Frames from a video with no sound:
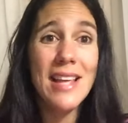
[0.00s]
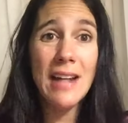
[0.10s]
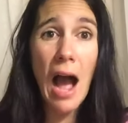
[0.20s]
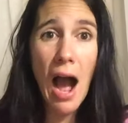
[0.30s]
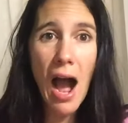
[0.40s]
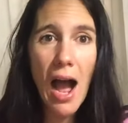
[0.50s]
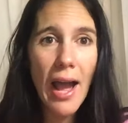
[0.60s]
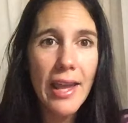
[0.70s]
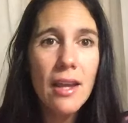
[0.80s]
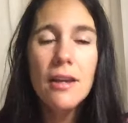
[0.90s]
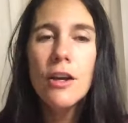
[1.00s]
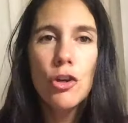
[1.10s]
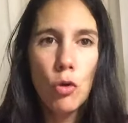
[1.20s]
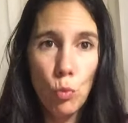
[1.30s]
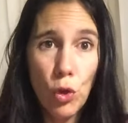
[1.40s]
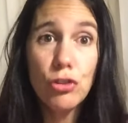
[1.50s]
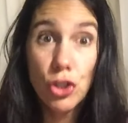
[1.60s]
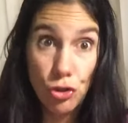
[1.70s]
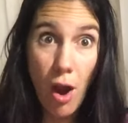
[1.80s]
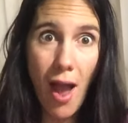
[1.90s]
And I will
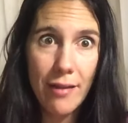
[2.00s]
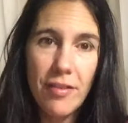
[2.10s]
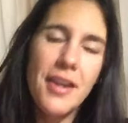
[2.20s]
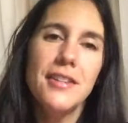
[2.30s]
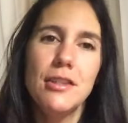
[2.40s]
strive